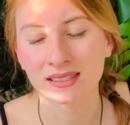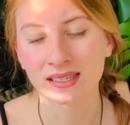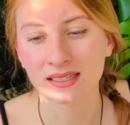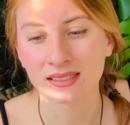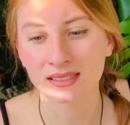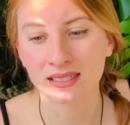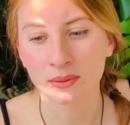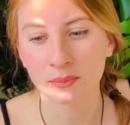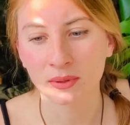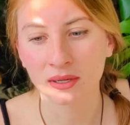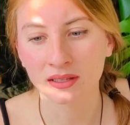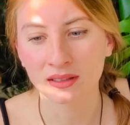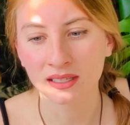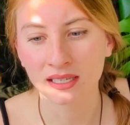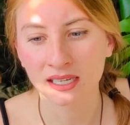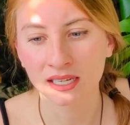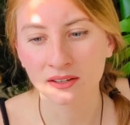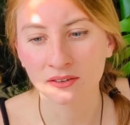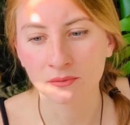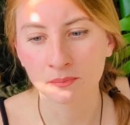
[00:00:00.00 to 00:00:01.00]
can
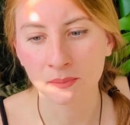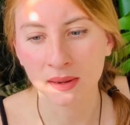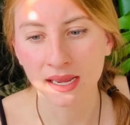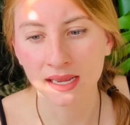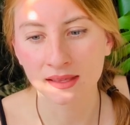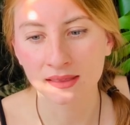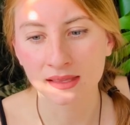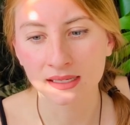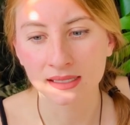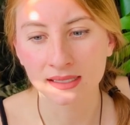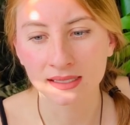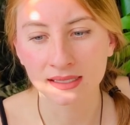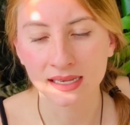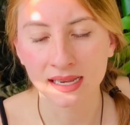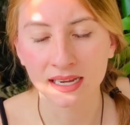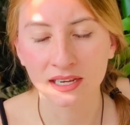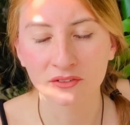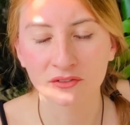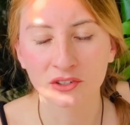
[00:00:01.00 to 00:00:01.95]
typically make the snake